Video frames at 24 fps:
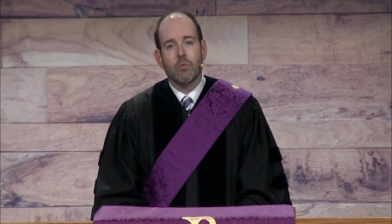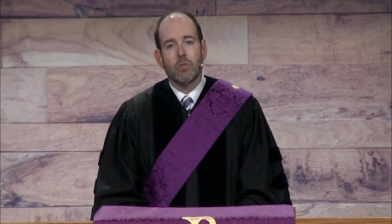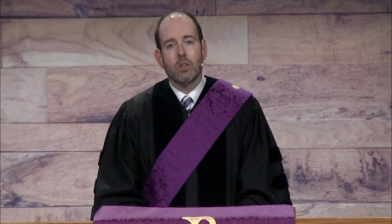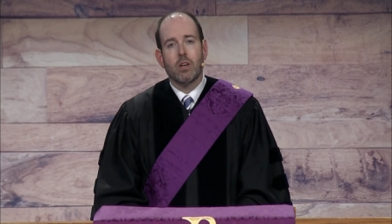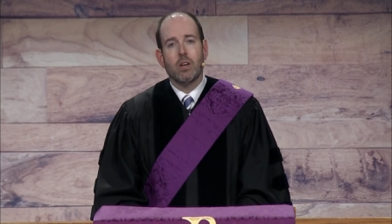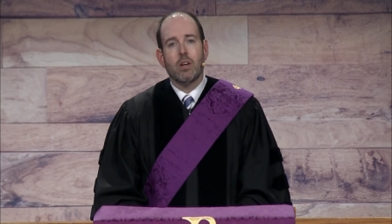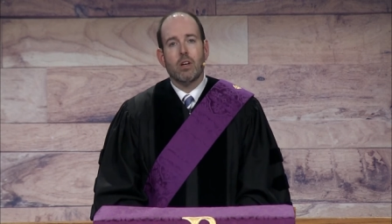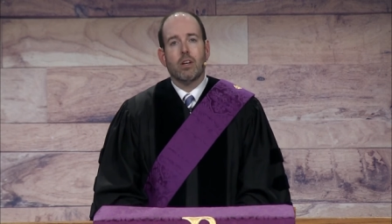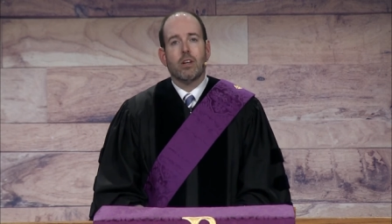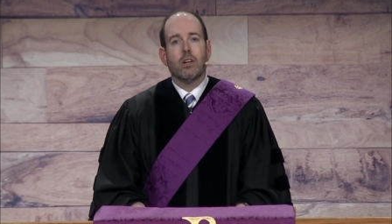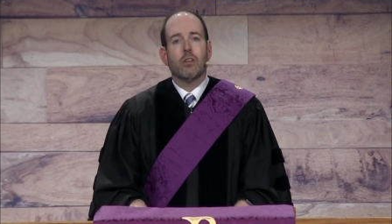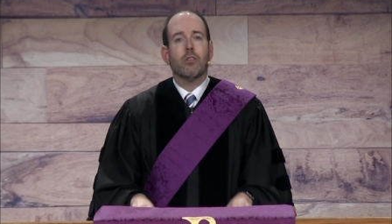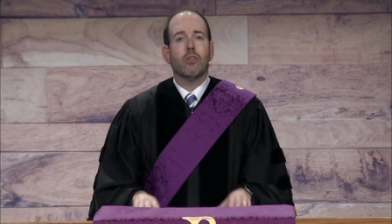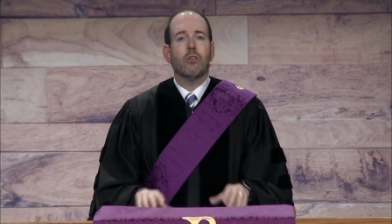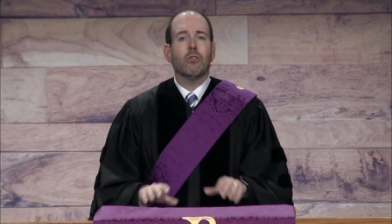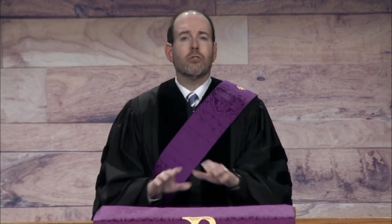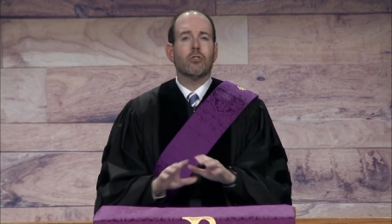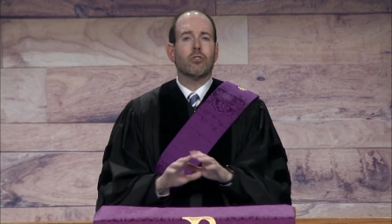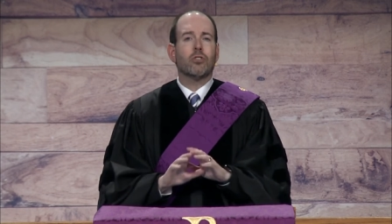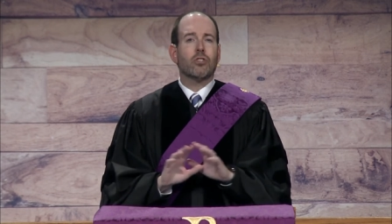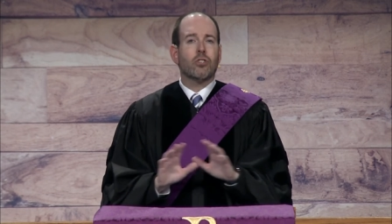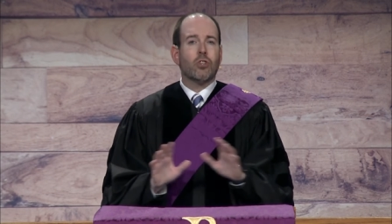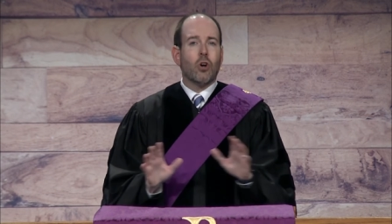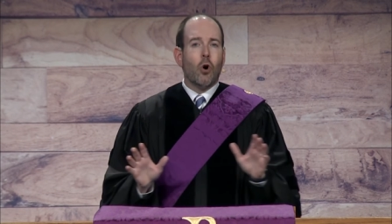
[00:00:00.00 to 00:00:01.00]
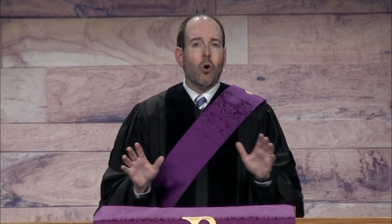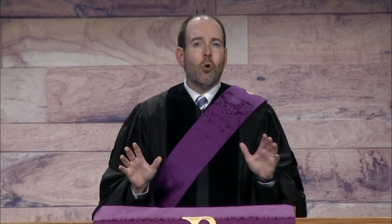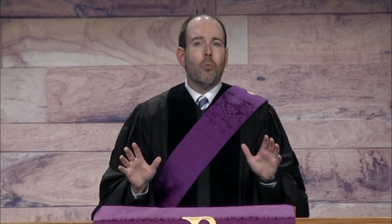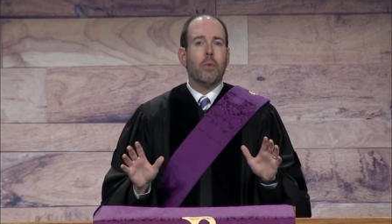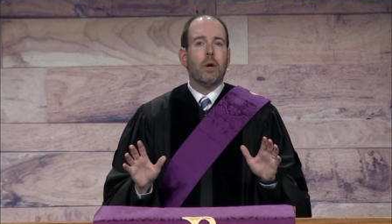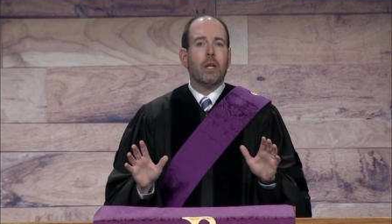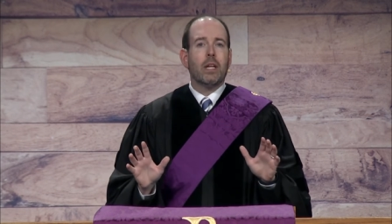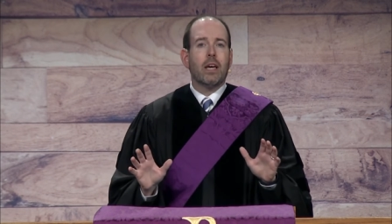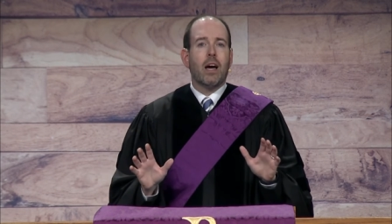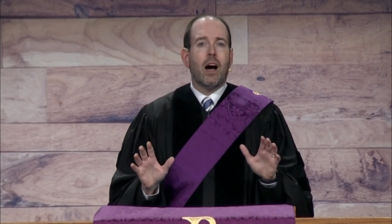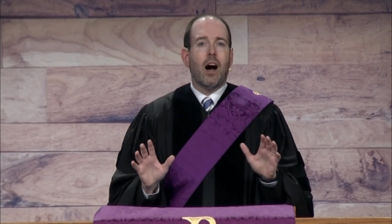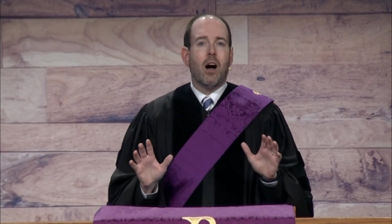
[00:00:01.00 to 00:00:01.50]
You know, there are so
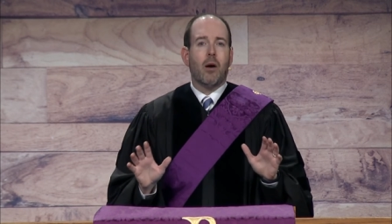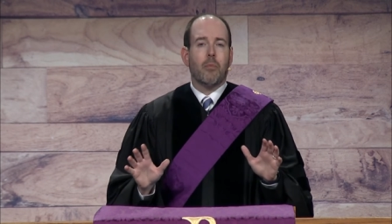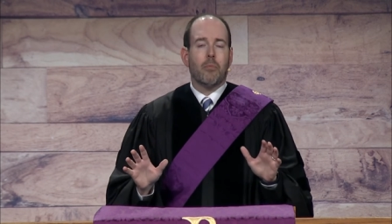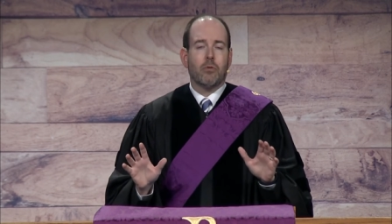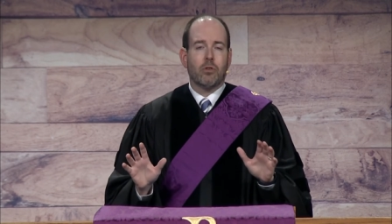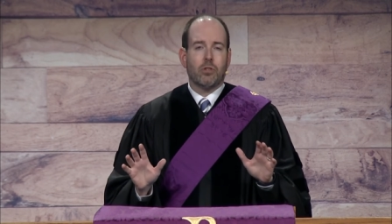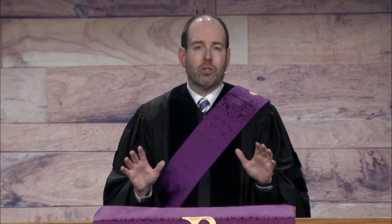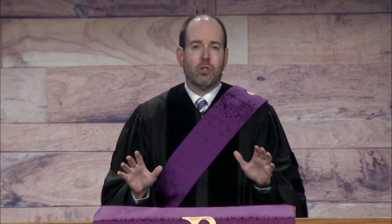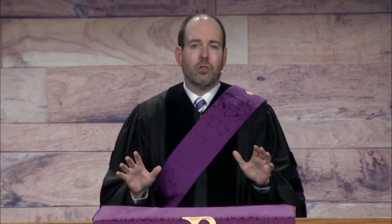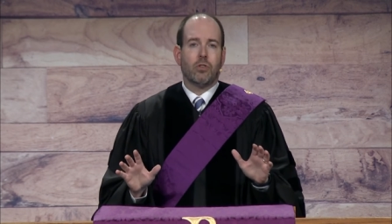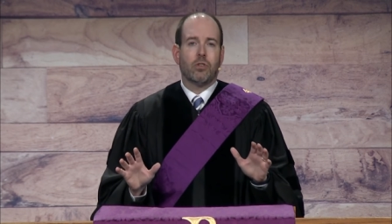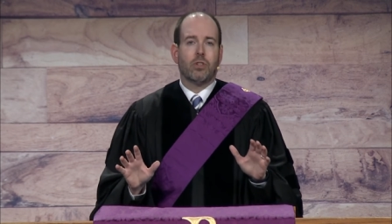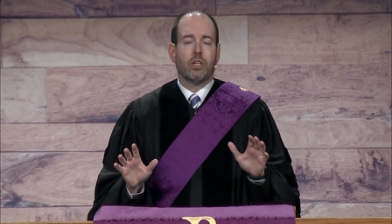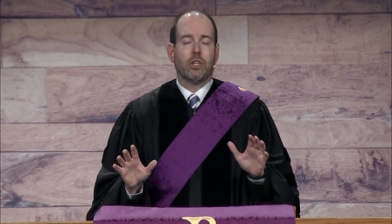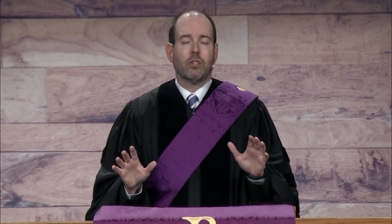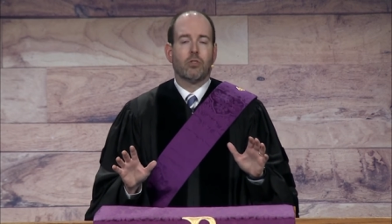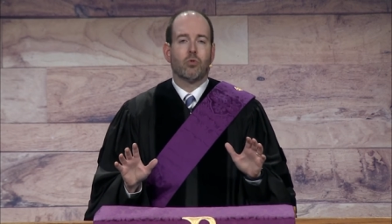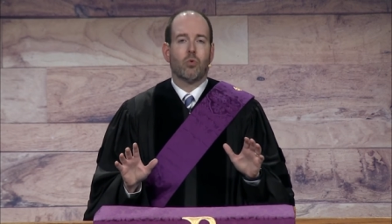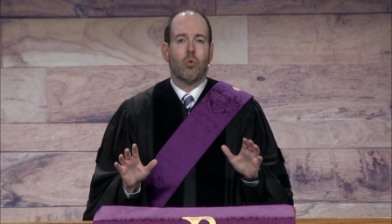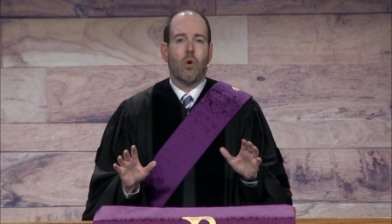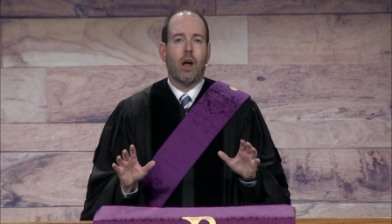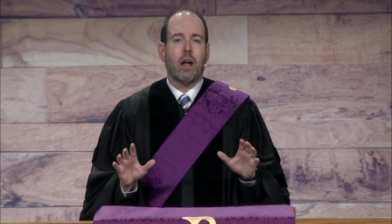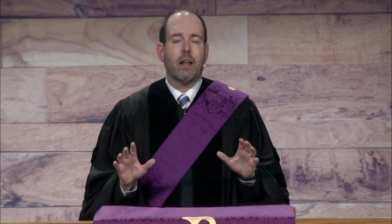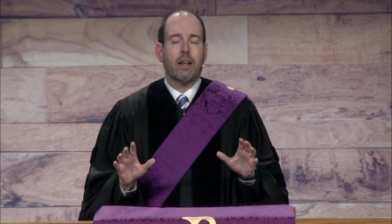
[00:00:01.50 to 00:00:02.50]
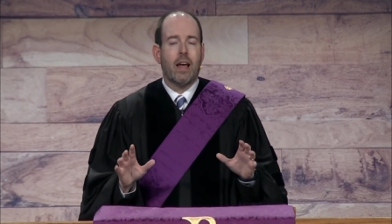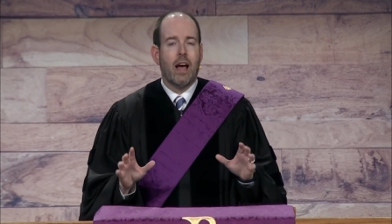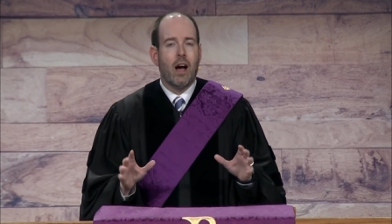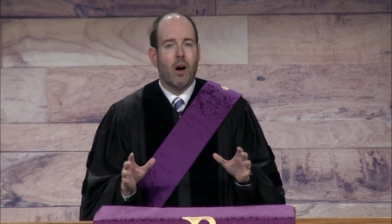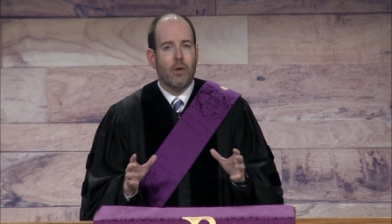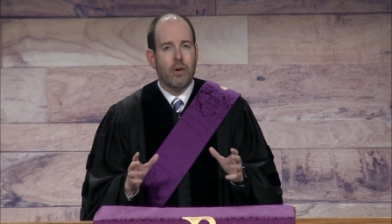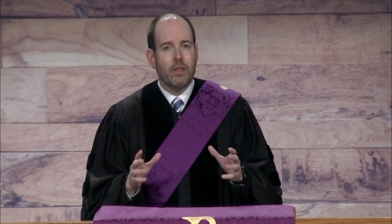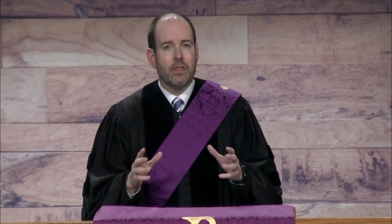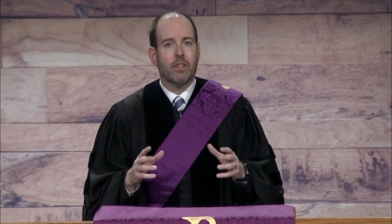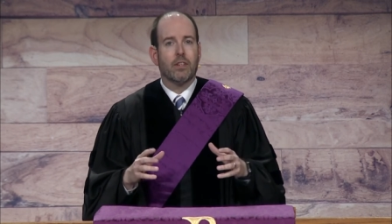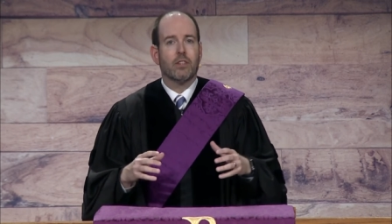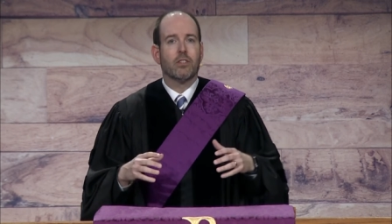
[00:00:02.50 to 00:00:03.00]
many opportunities right
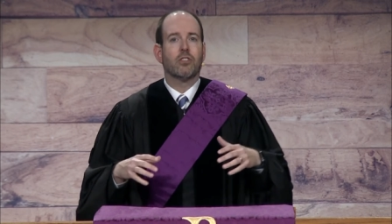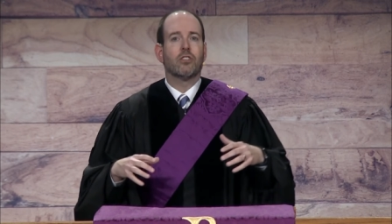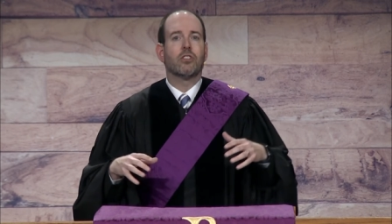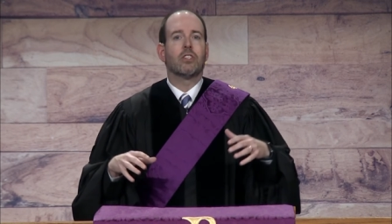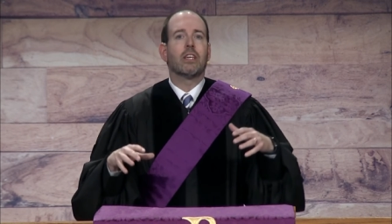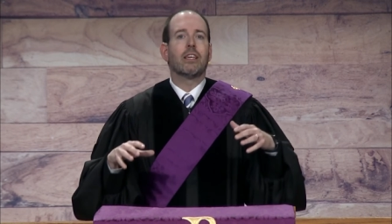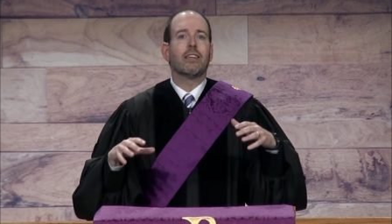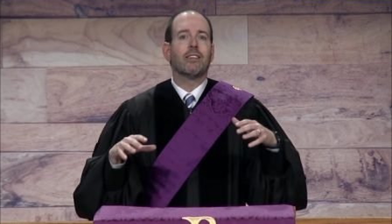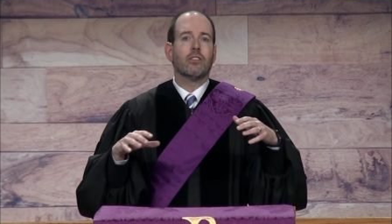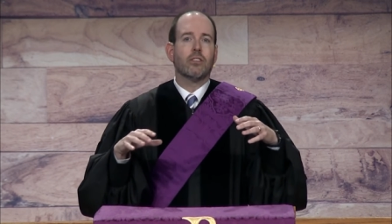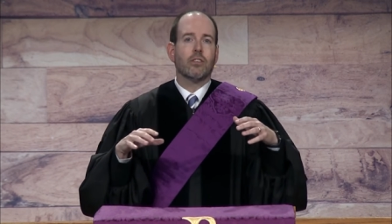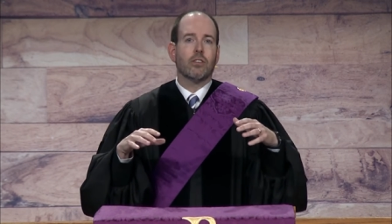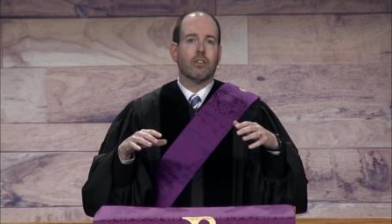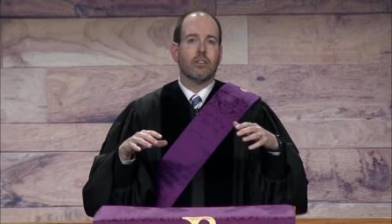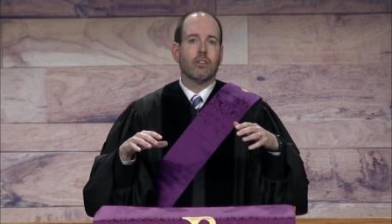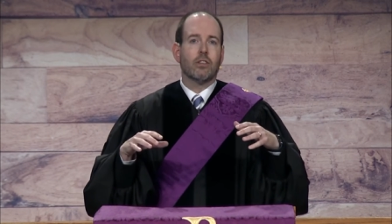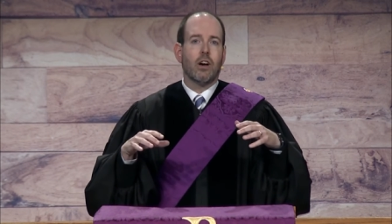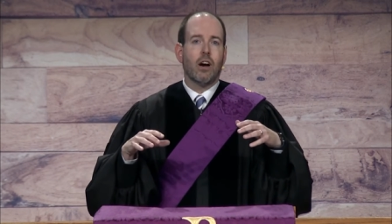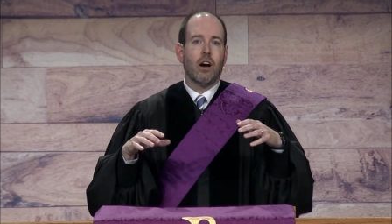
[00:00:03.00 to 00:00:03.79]
now in this season